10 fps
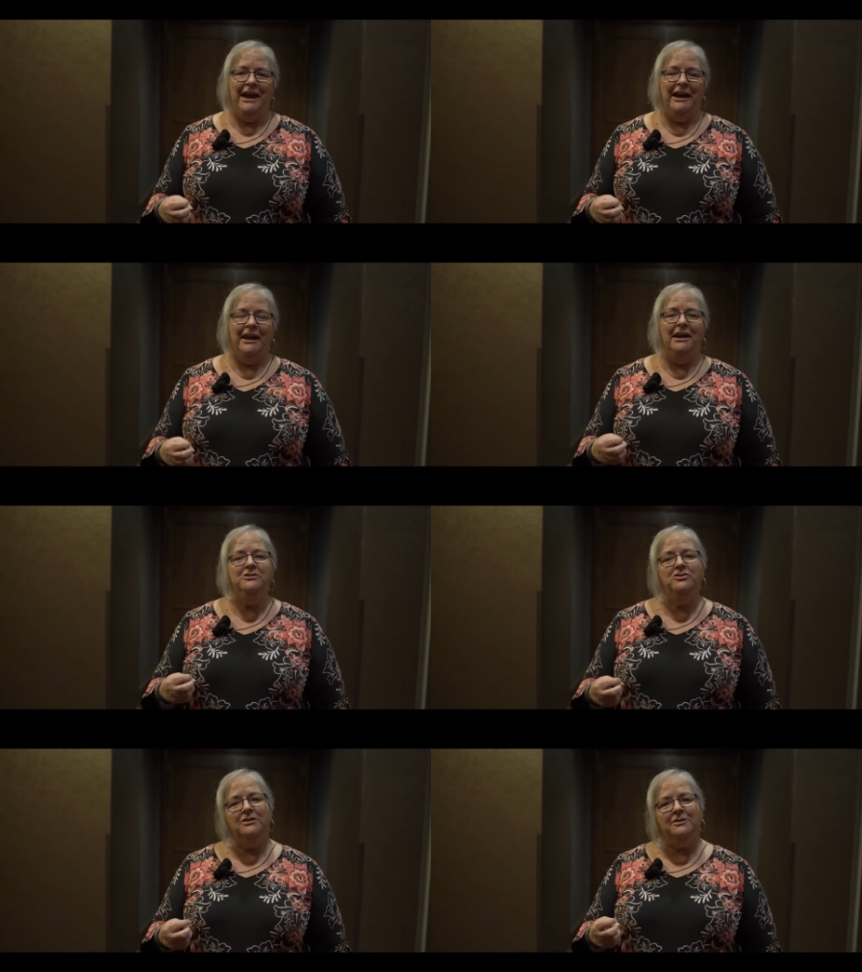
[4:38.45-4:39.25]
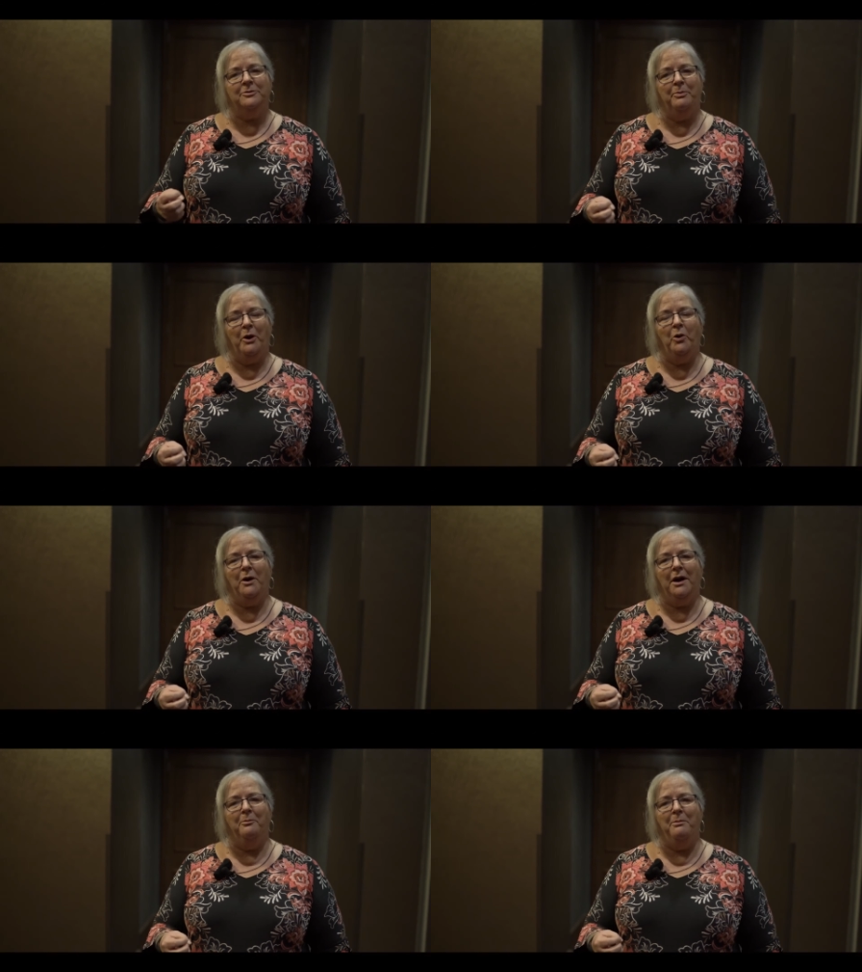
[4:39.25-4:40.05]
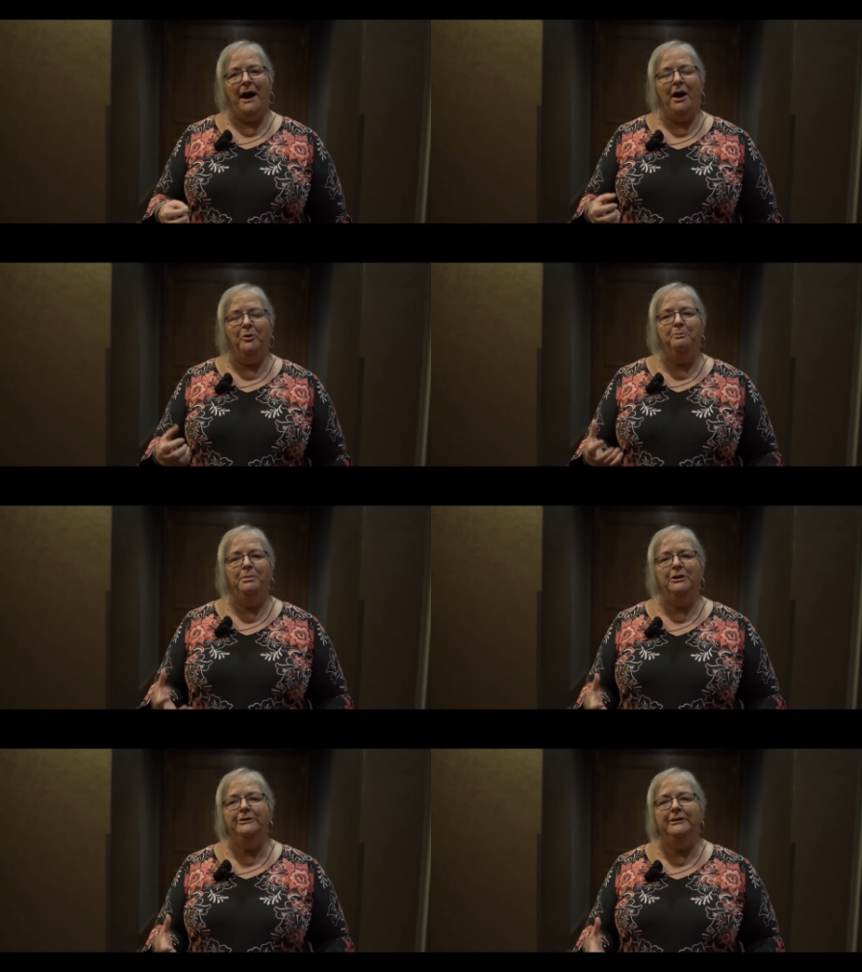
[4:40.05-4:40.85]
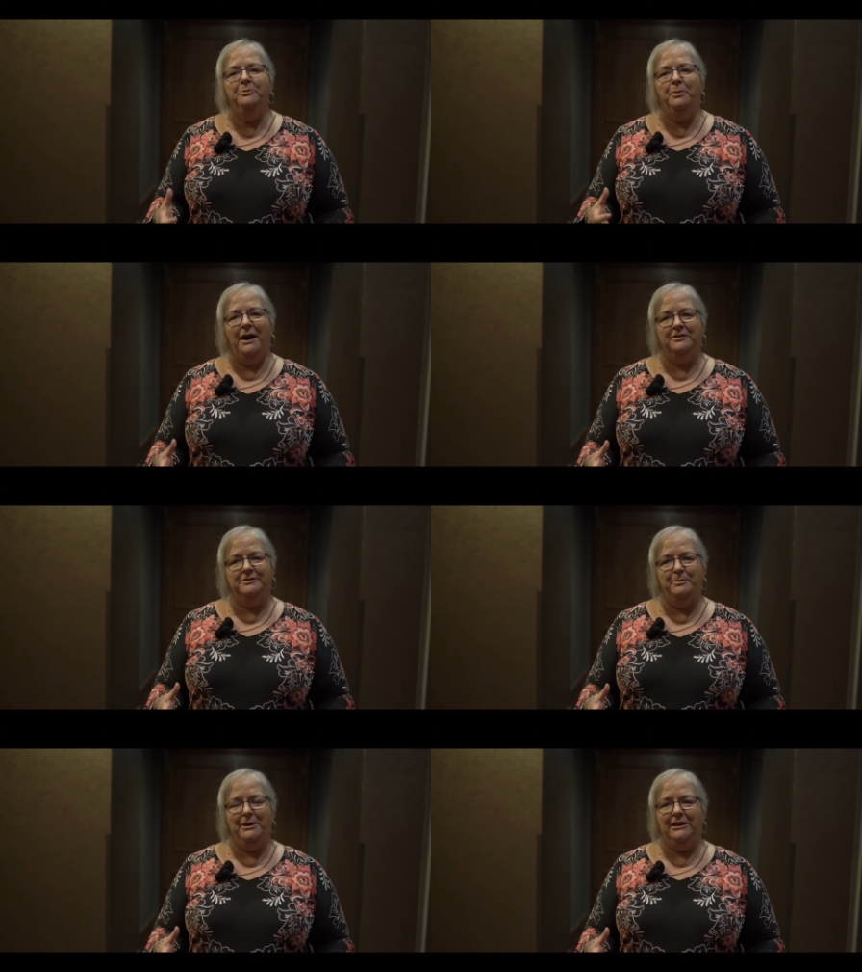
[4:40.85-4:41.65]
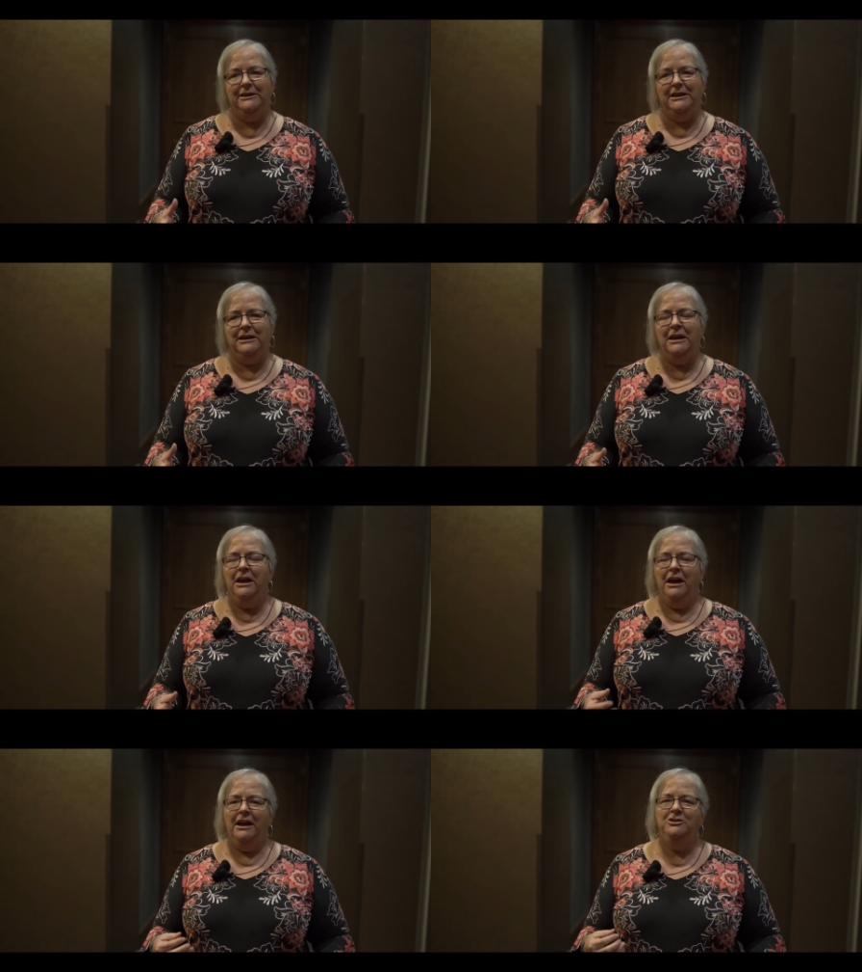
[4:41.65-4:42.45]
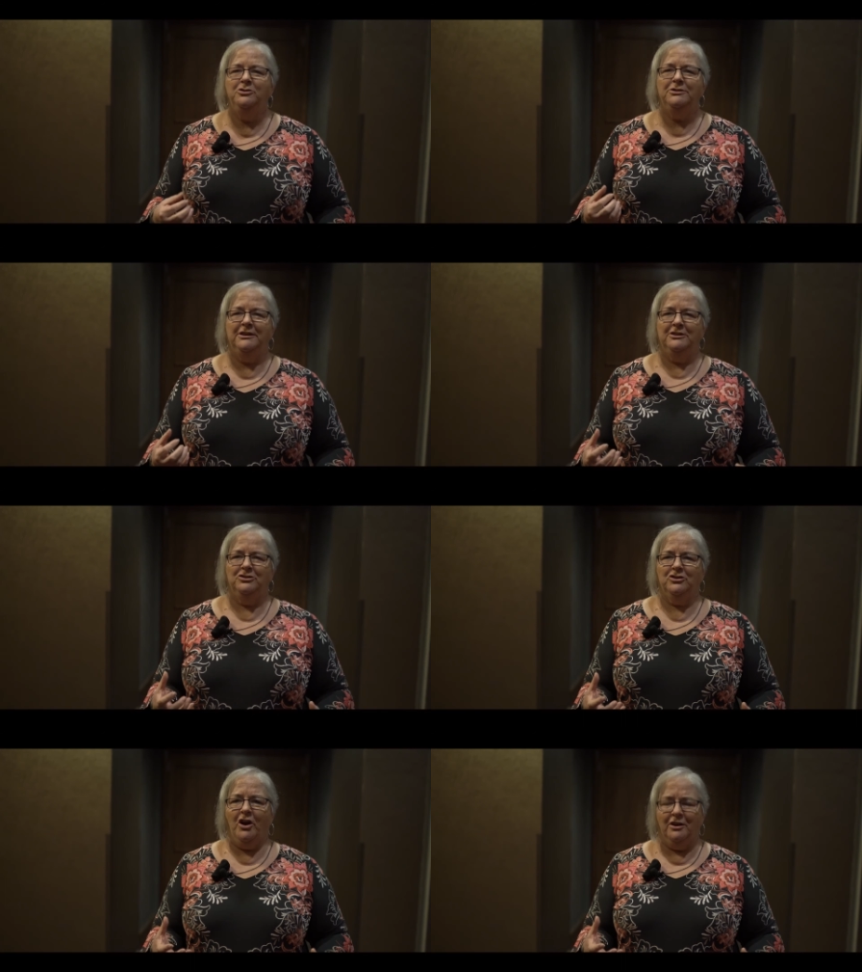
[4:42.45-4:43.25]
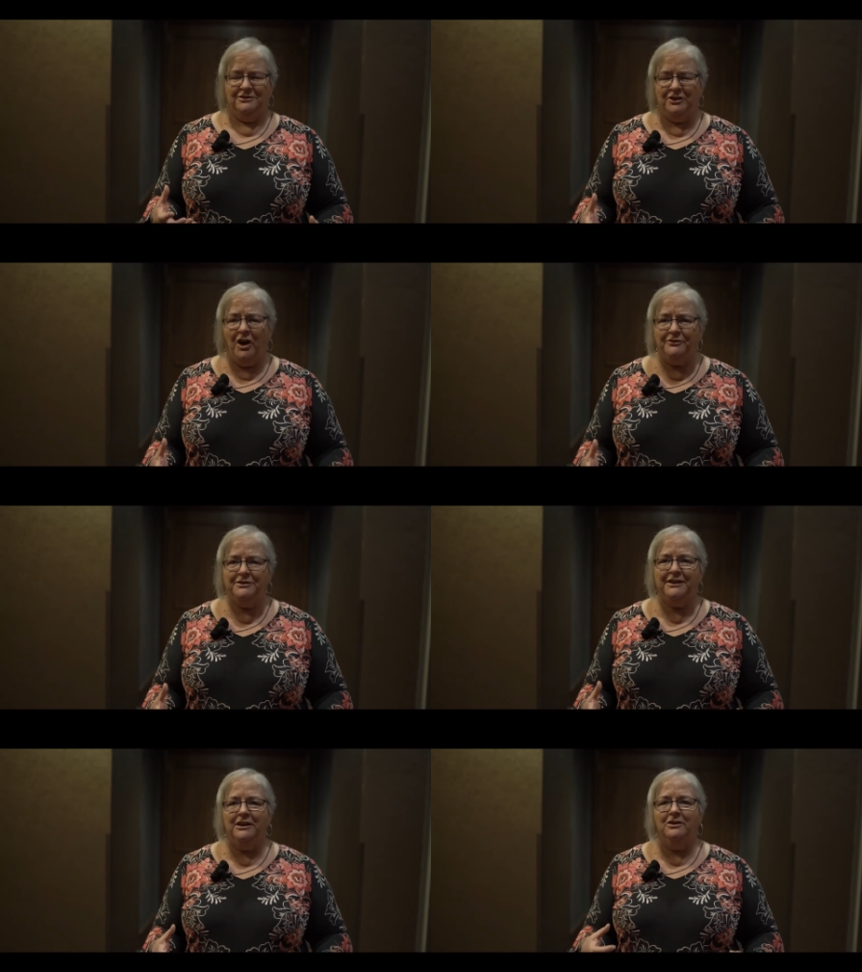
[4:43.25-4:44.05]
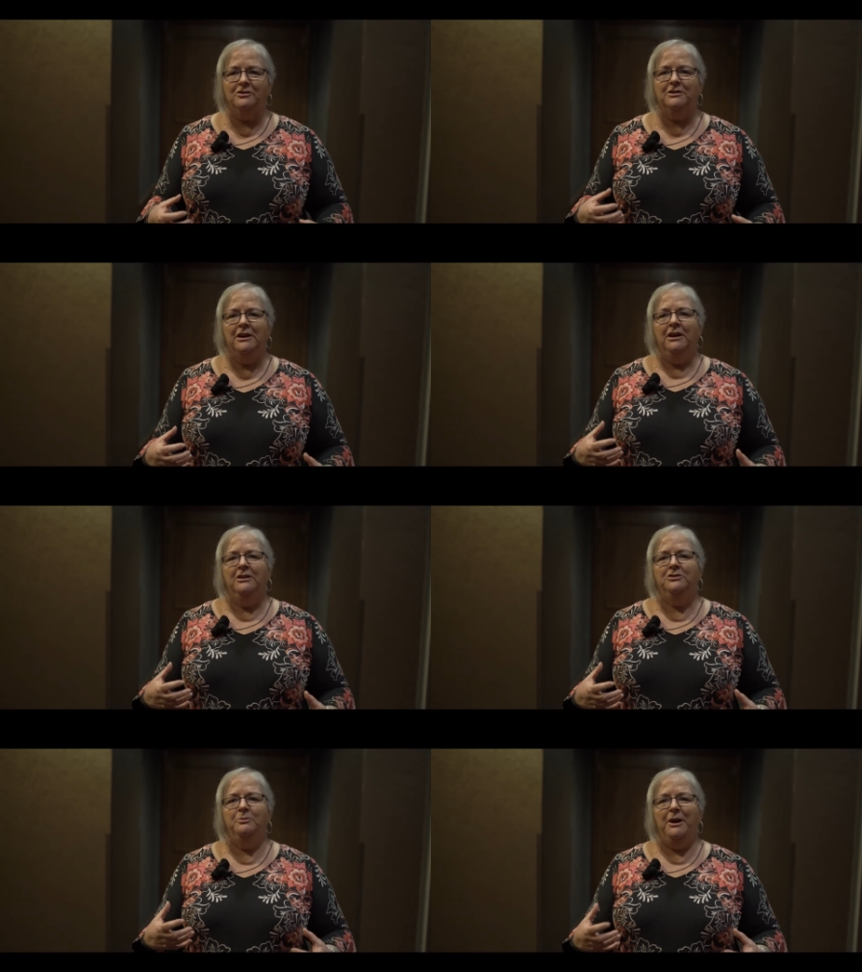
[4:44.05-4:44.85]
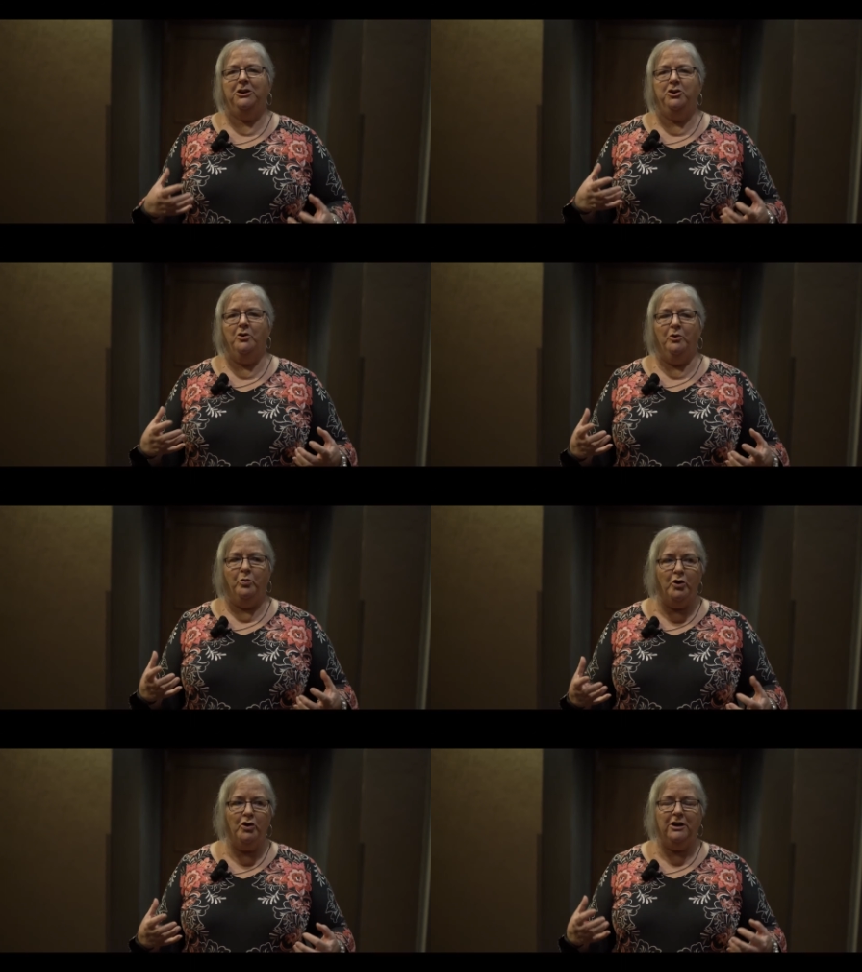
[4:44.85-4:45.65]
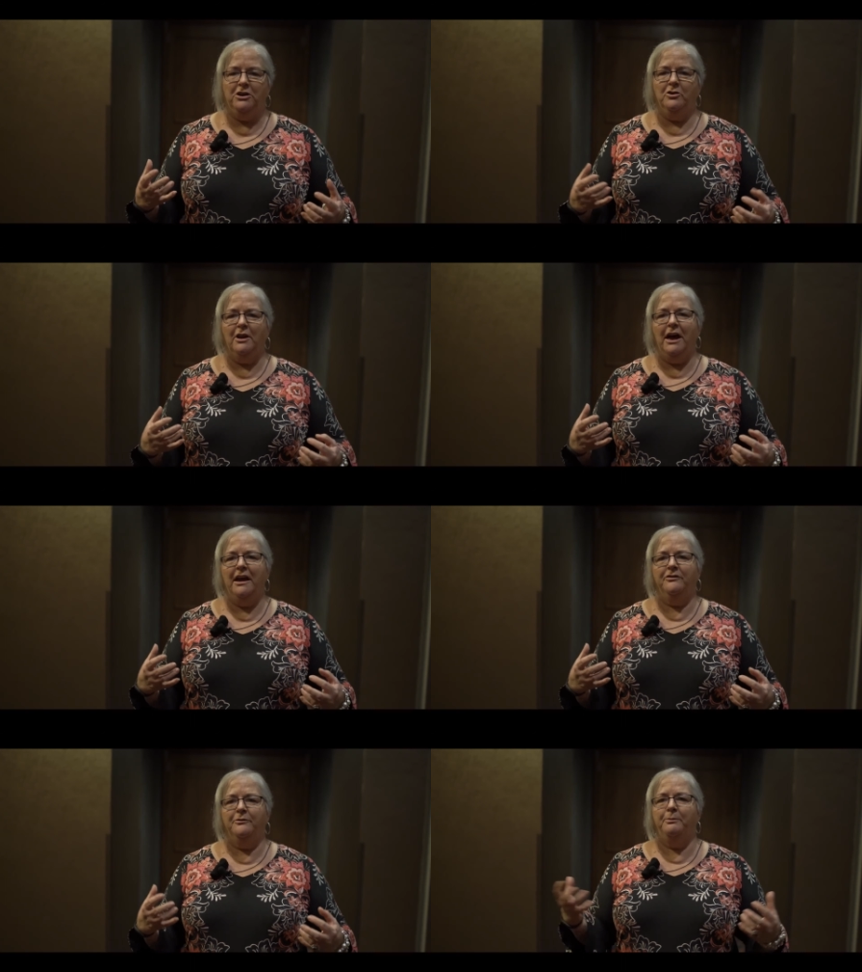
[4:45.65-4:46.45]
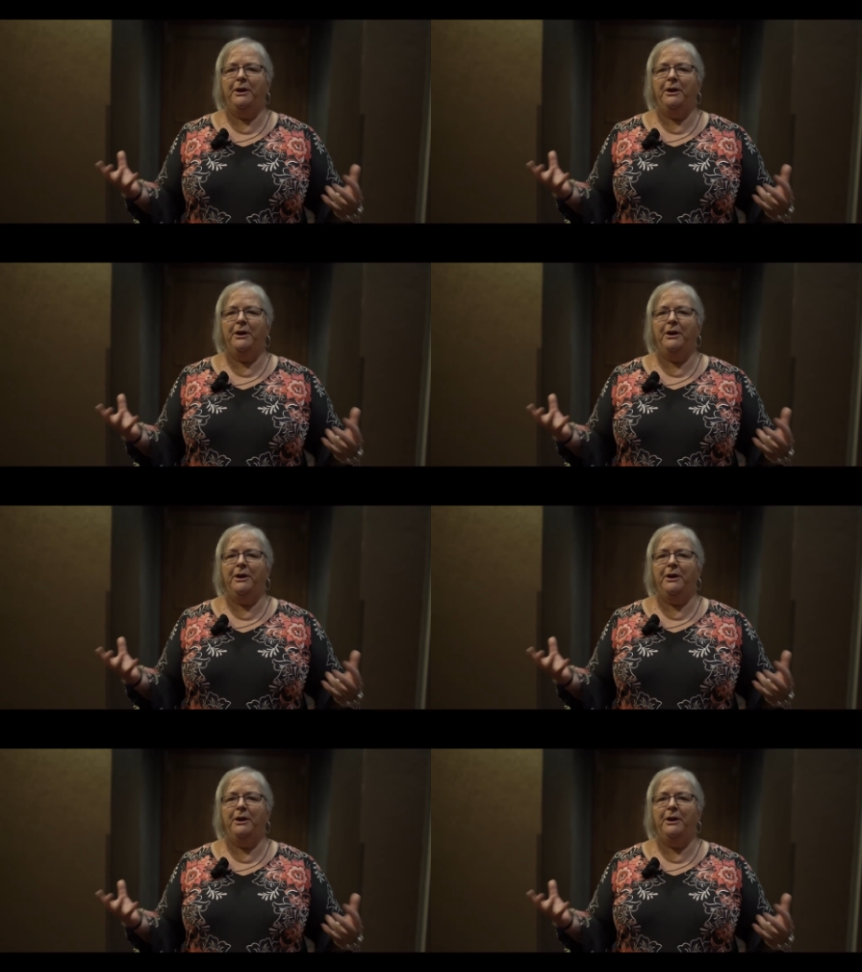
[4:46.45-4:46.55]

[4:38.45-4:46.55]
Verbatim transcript: and I just spoke about building possibility and using soft skills to make your work and your life